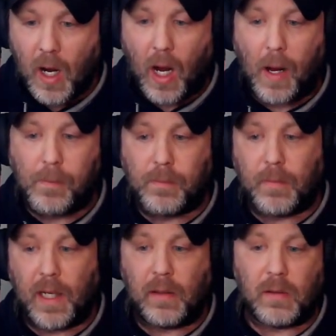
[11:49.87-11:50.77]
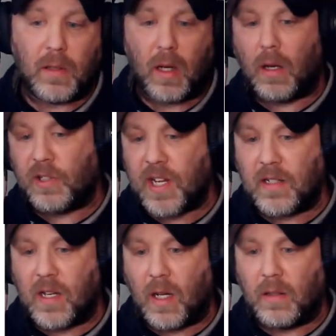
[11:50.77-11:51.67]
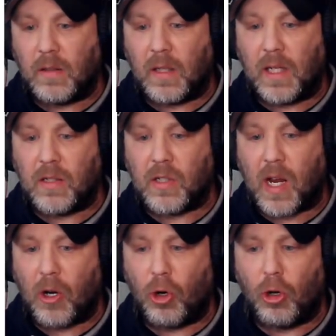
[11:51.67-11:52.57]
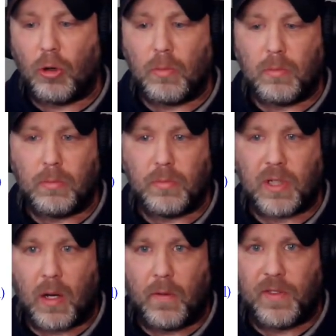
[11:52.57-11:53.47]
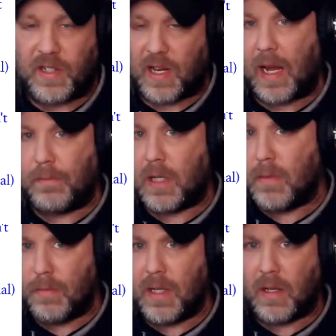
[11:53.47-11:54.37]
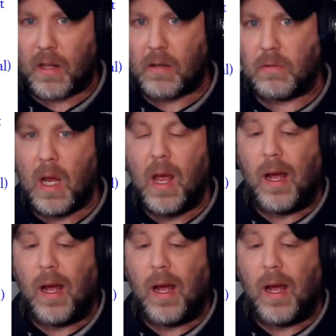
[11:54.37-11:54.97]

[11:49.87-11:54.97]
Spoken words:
And all said and done, in terms of the time commitment, though,